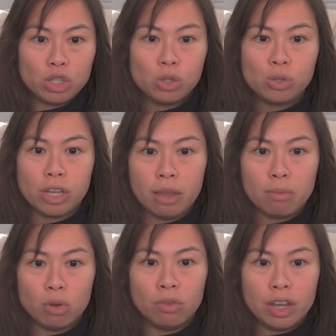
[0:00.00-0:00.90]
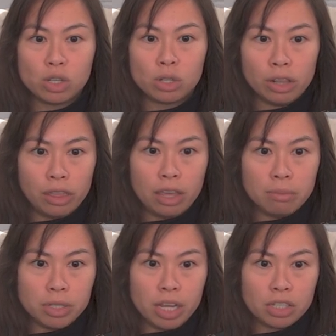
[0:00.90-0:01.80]
choose a motivational
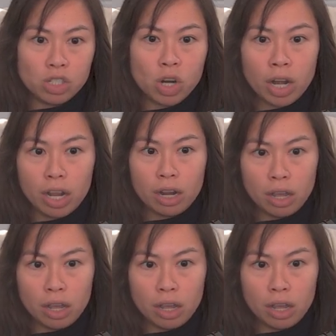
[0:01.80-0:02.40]
theme to get started?